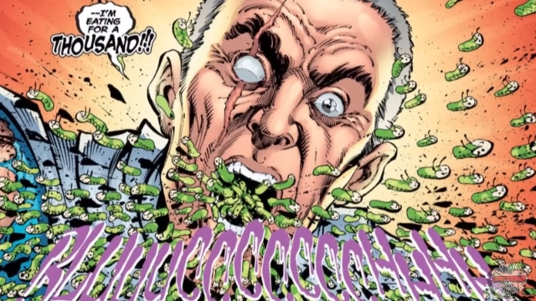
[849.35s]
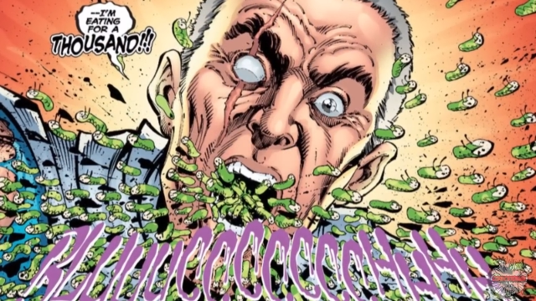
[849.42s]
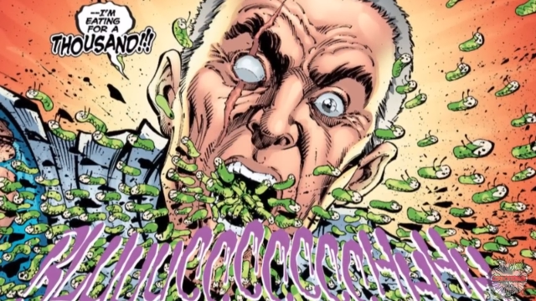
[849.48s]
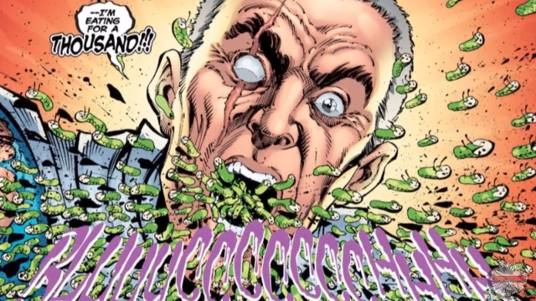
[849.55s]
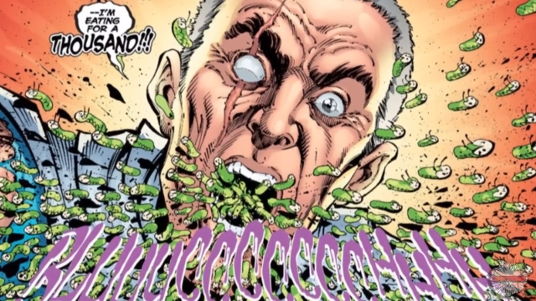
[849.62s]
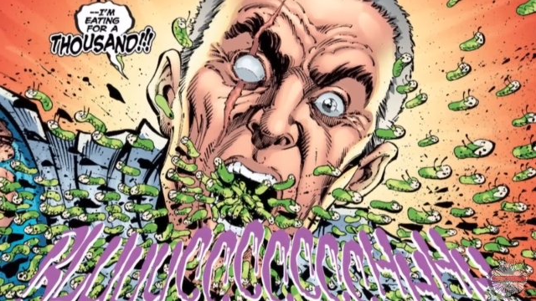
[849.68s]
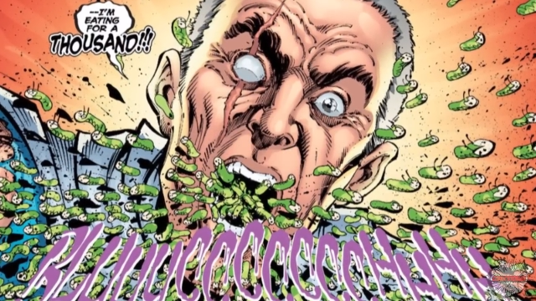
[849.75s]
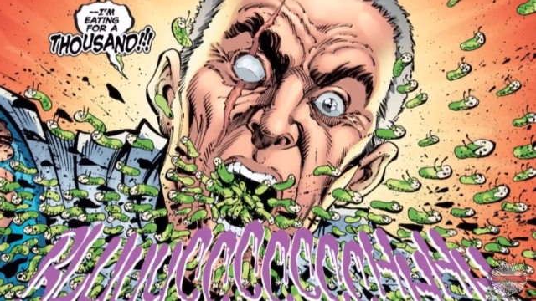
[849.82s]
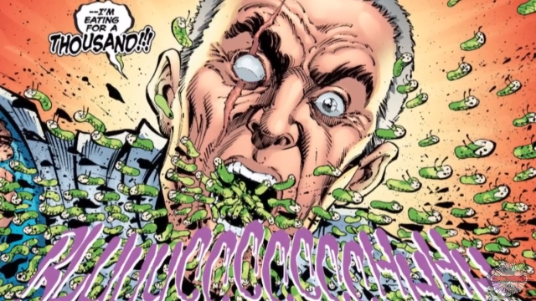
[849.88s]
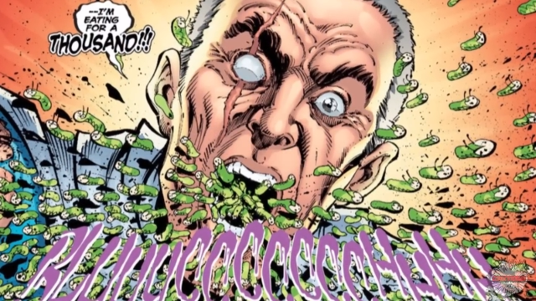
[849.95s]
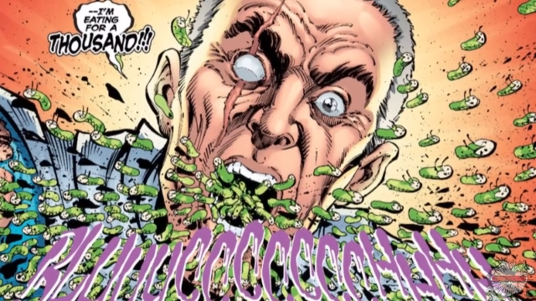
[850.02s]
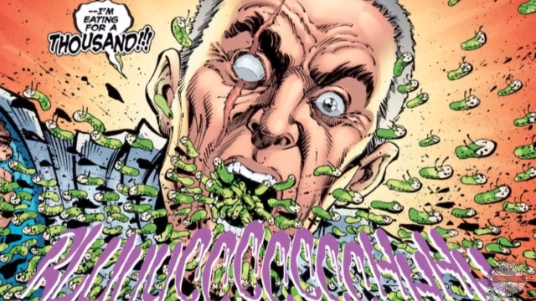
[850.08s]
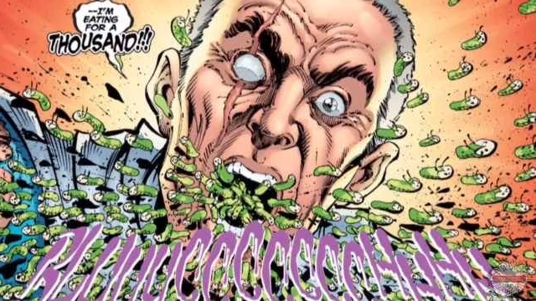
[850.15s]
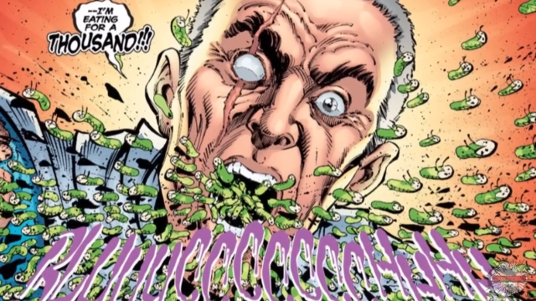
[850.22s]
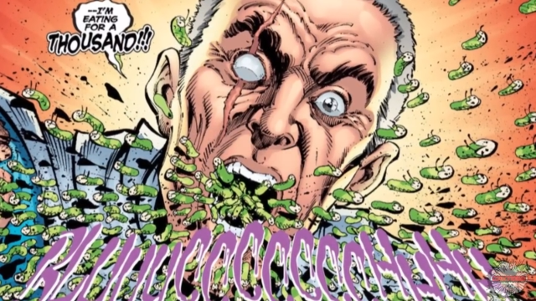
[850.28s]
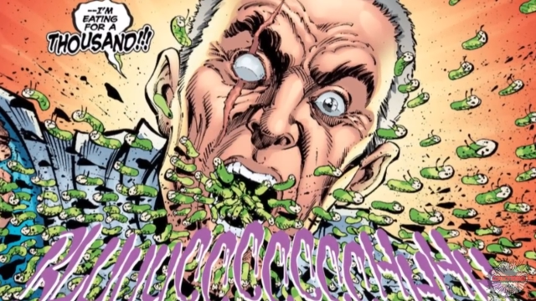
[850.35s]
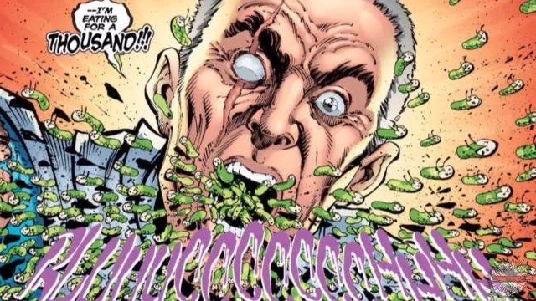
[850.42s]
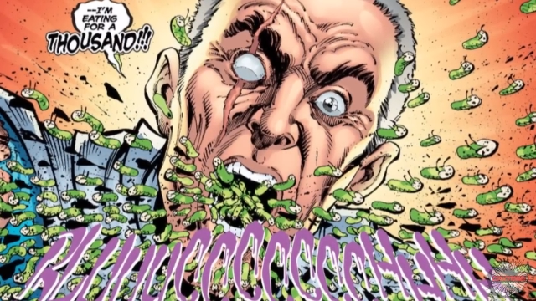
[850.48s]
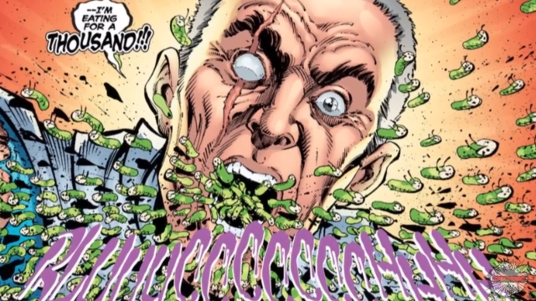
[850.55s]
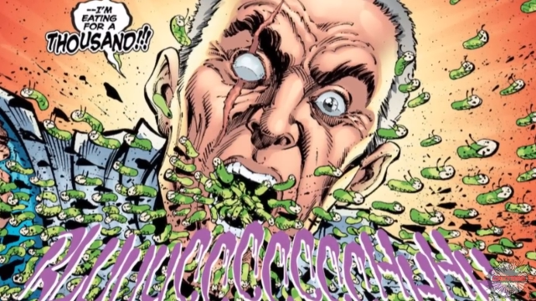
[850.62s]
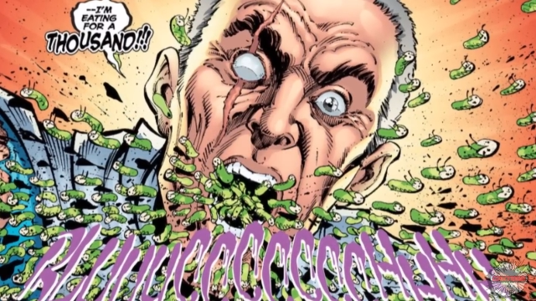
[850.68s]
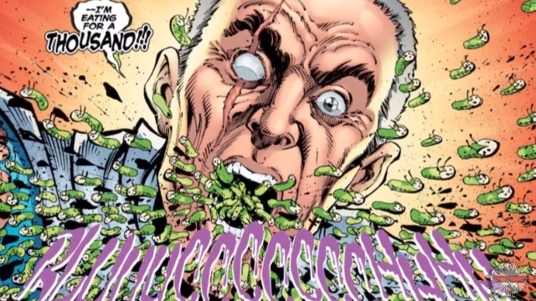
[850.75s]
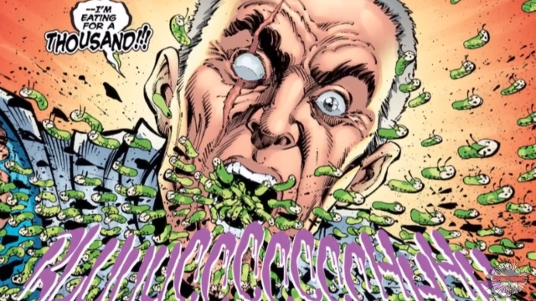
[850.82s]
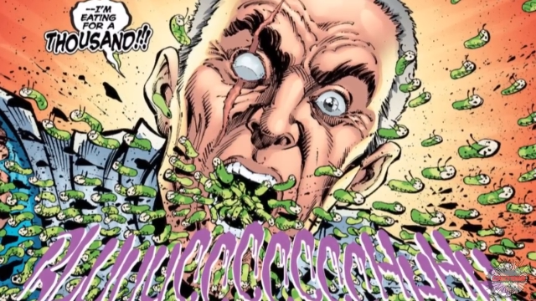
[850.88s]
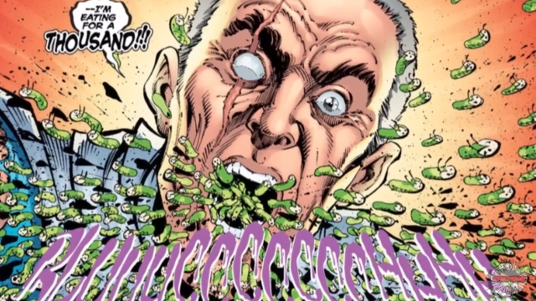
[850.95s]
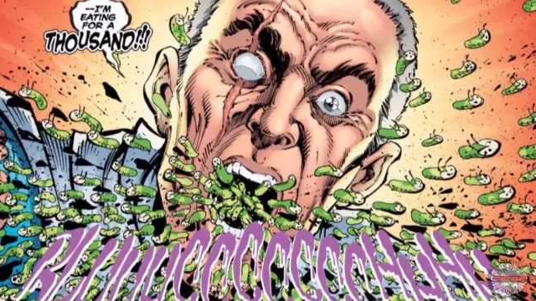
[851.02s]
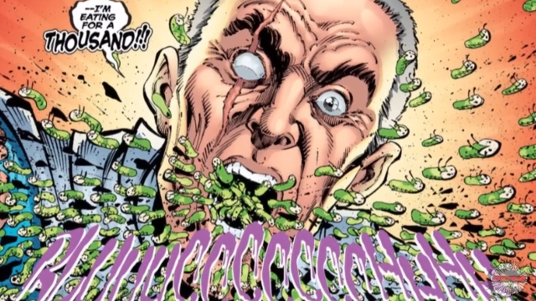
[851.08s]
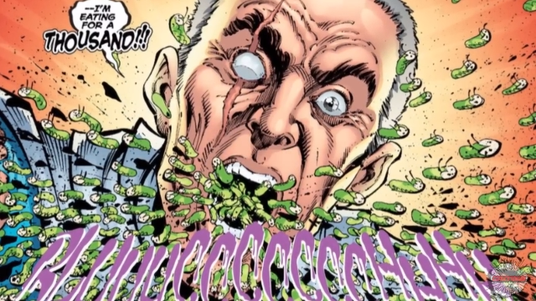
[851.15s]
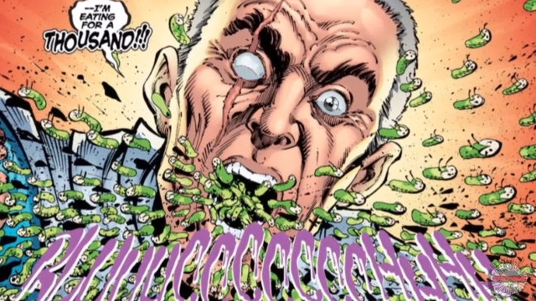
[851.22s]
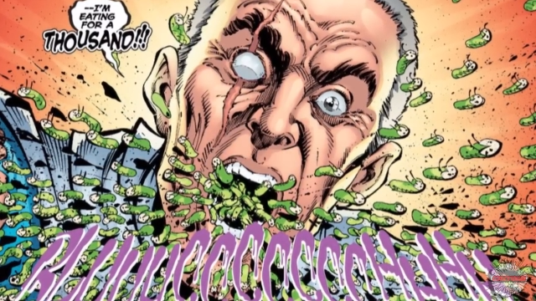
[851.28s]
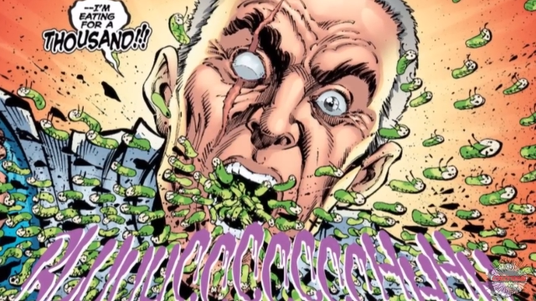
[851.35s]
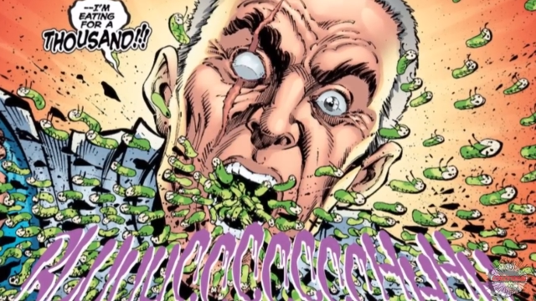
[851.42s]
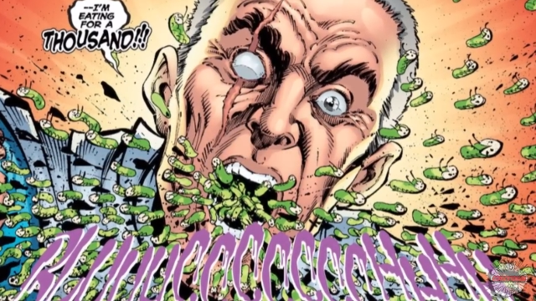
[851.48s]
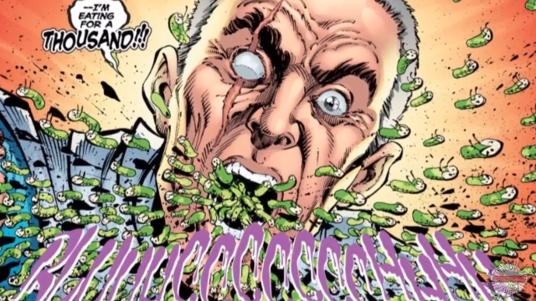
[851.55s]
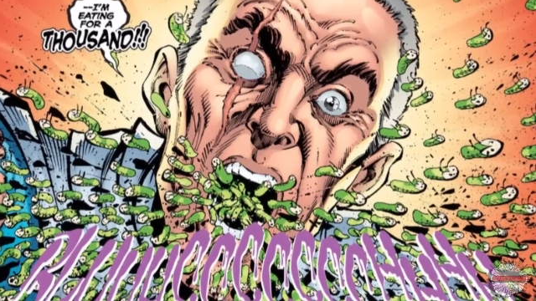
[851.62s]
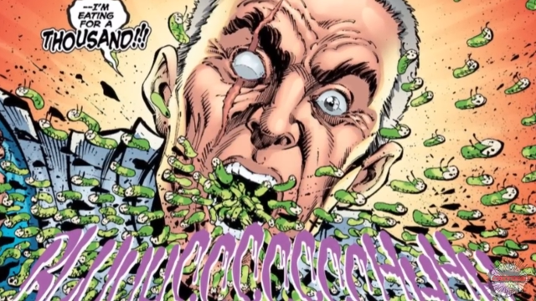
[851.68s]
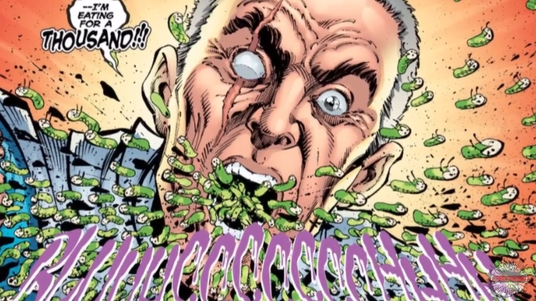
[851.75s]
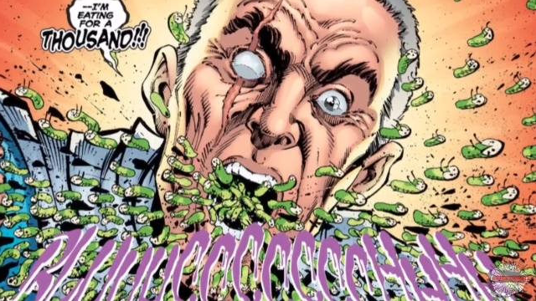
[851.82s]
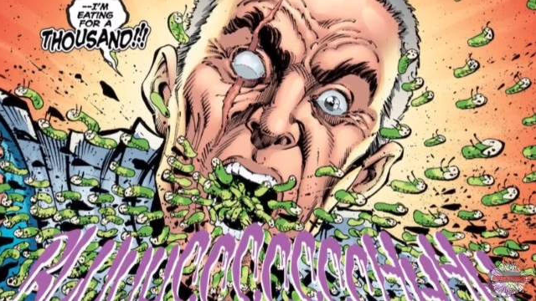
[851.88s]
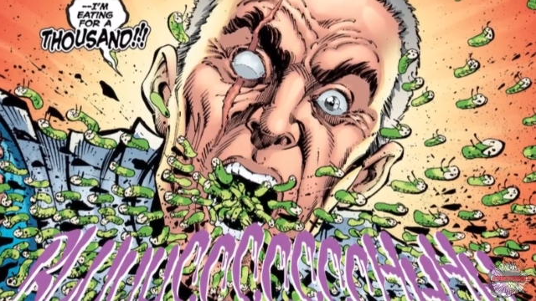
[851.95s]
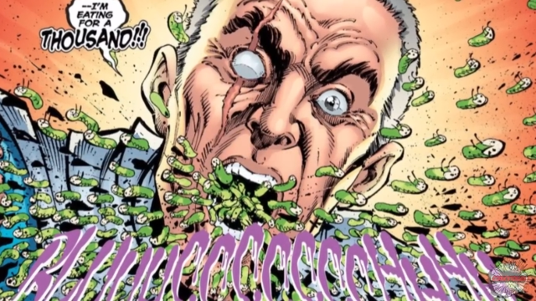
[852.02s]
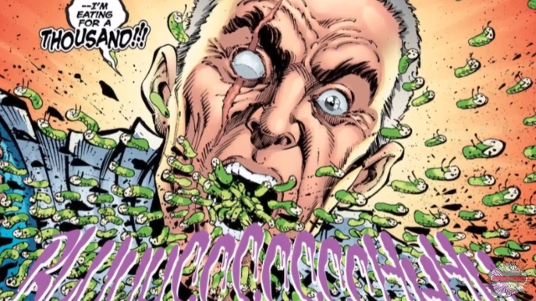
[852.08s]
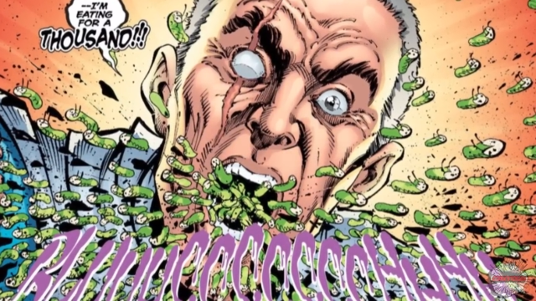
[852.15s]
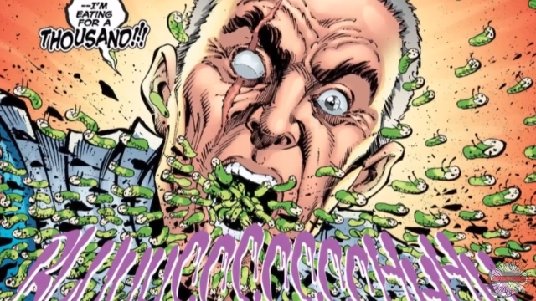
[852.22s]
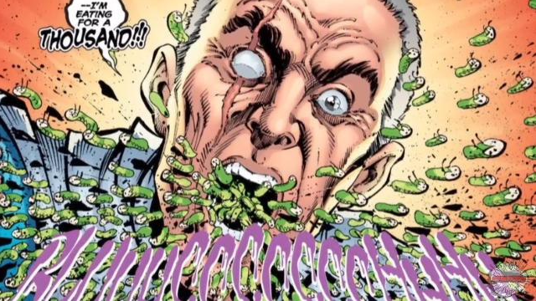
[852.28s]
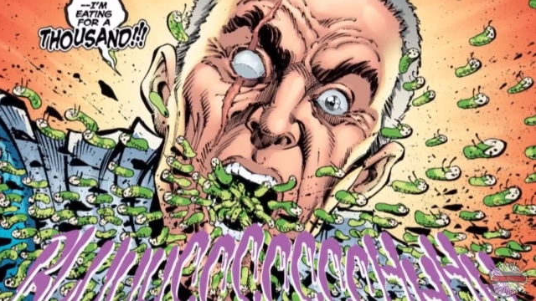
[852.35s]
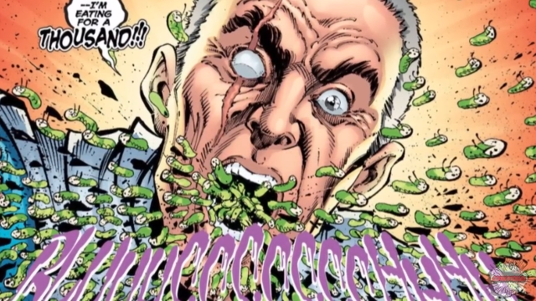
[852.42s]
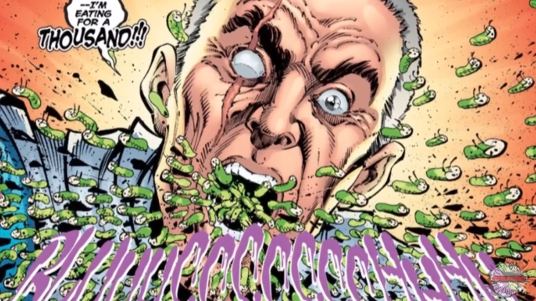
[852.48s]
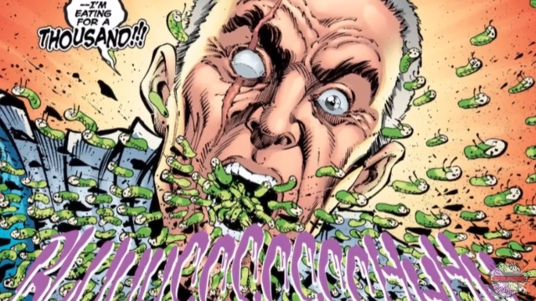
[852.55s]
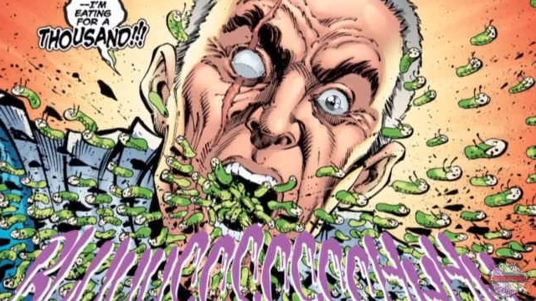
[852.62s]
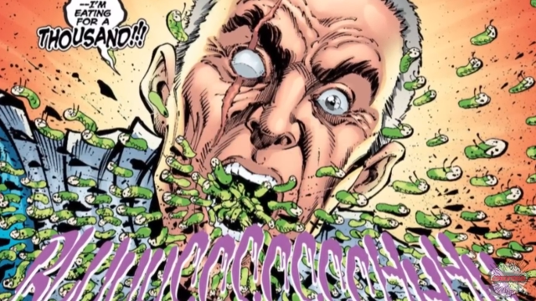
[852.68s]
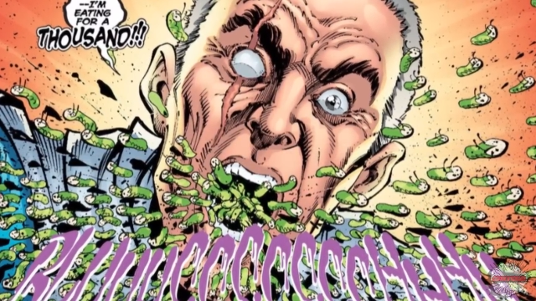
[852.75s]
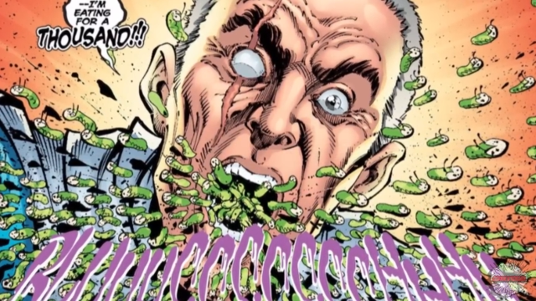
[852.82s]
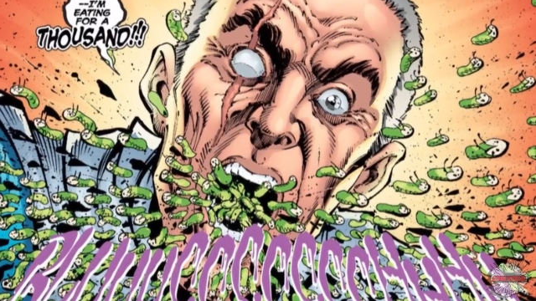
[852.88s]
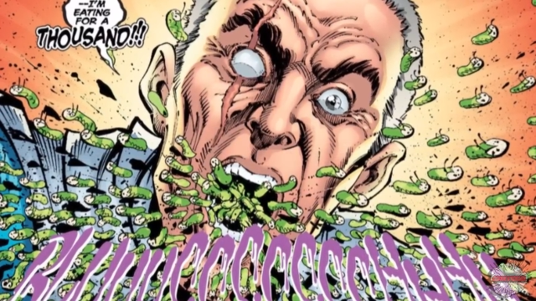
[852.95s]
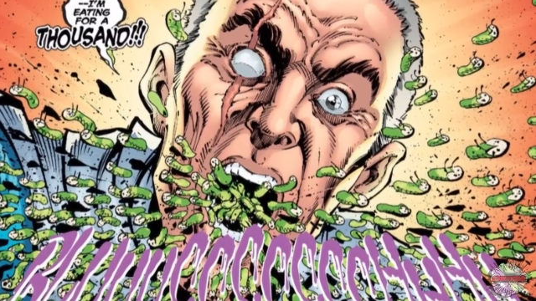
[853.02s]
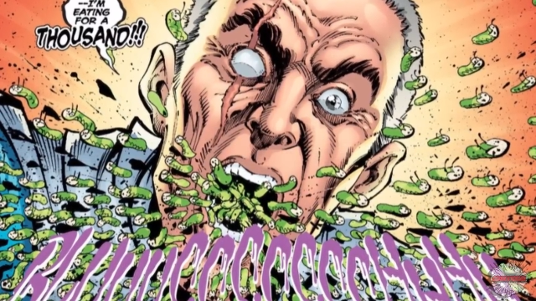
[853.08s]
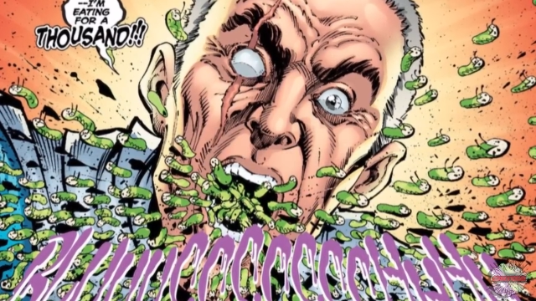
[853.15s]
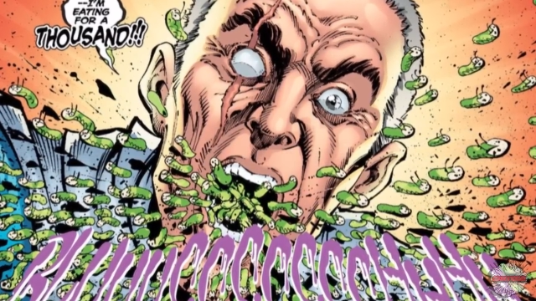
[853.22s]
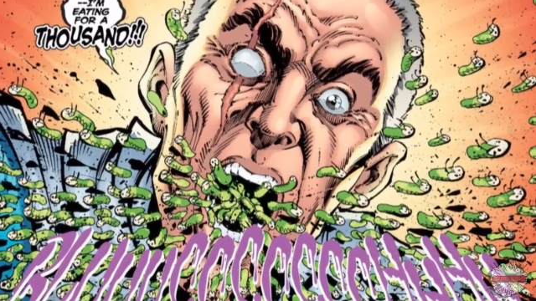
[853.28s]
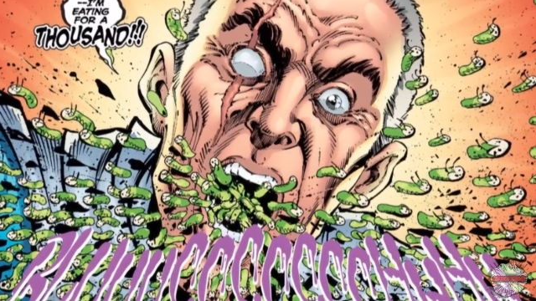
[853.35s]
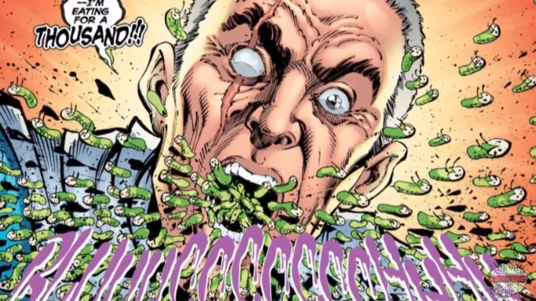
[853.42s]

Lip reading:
(no speaker visible)